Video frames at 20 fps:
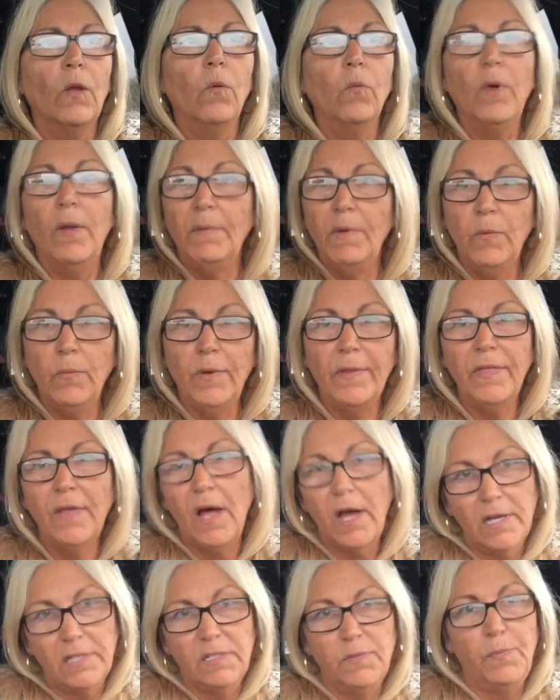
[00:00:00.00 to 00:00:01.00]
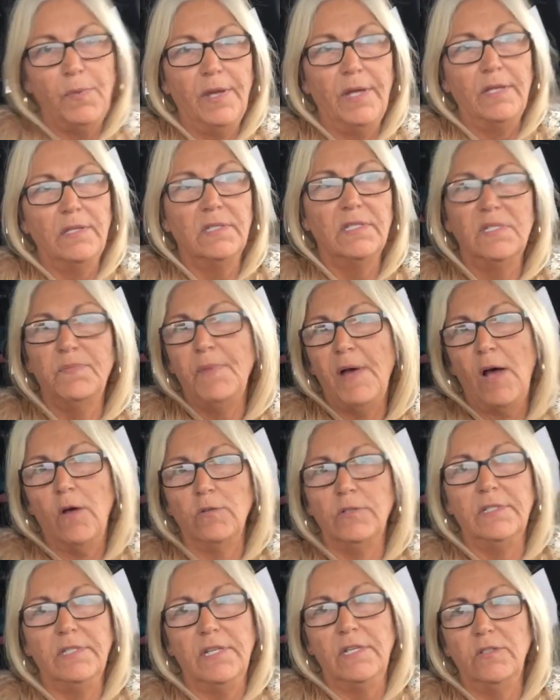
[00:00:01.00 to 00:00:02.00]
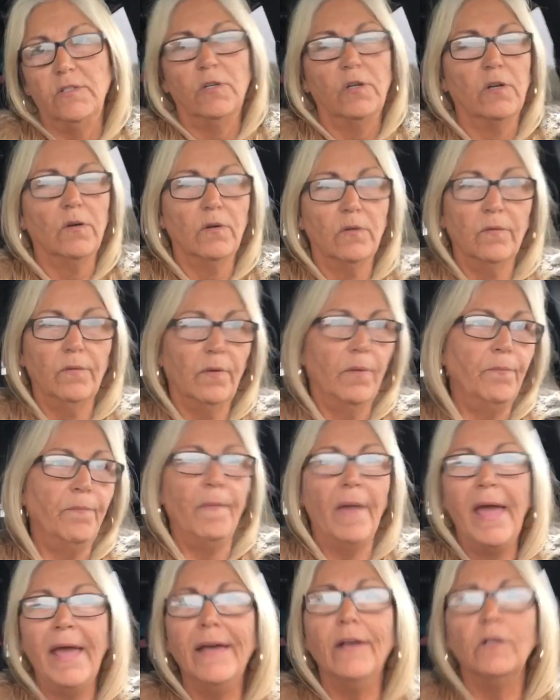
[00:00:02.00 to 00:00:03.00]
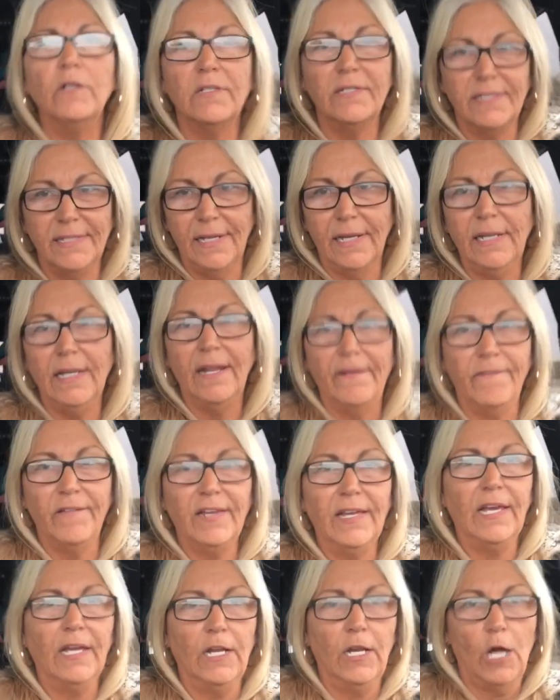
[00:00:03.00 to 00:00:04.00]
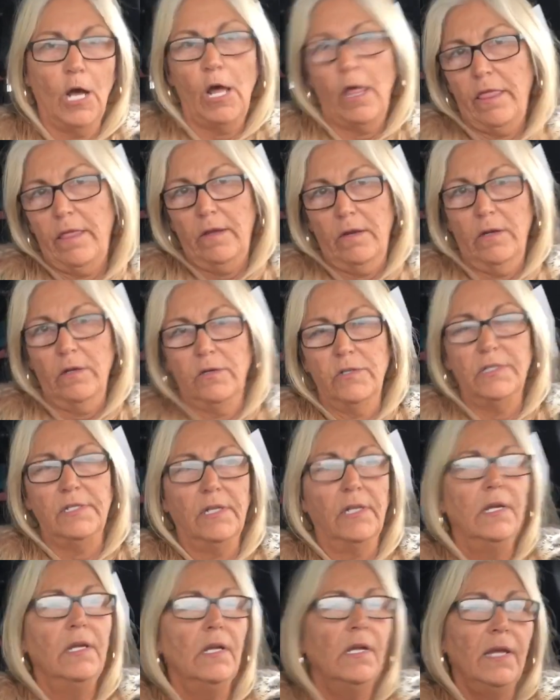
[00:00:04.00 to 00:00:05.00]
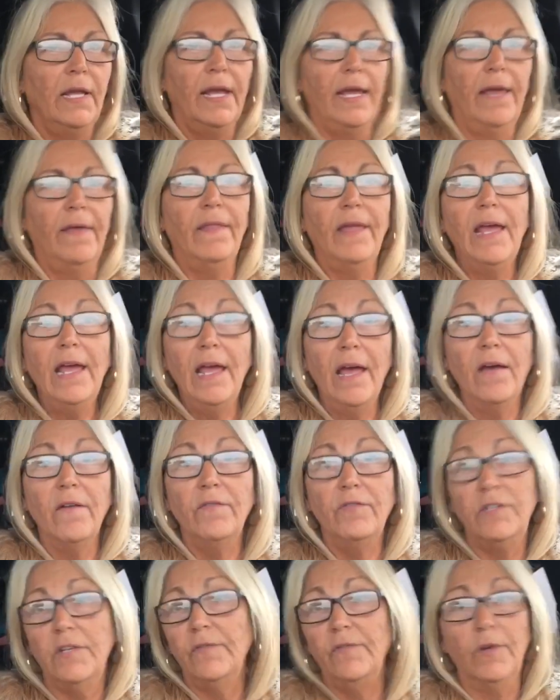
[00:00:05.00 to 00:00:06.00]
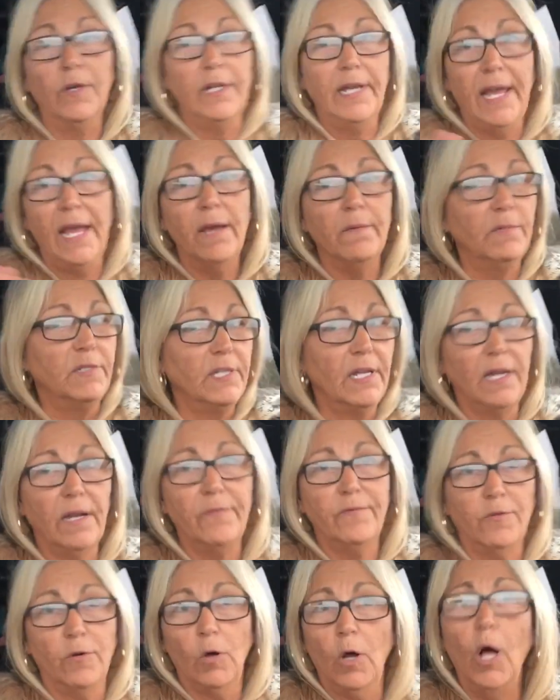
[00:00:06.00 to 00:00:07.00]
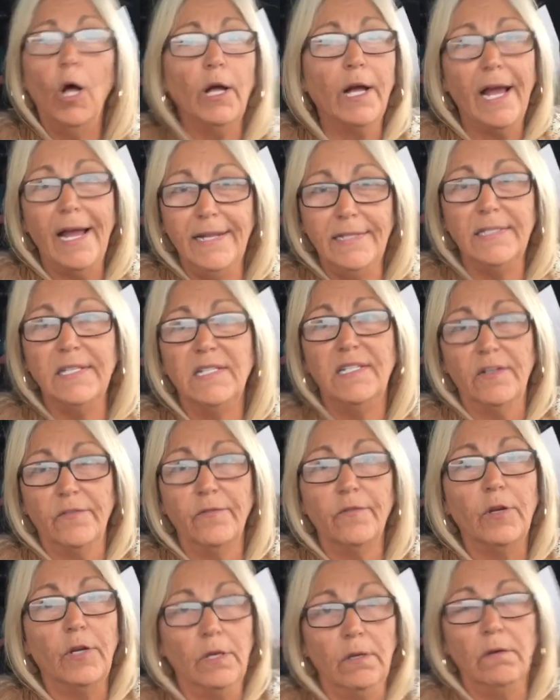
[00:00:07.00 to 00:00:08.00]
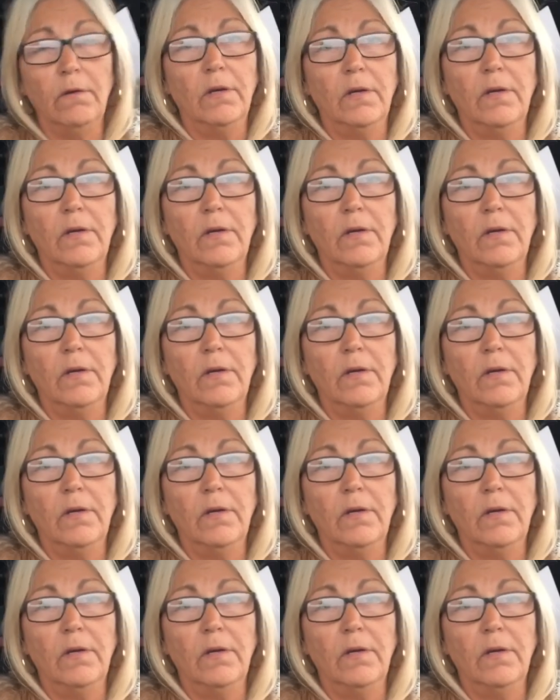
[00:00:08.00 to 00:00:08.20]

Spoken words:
women with husbands, spouses, or male significant others. And they have different camps set up for all kinds of different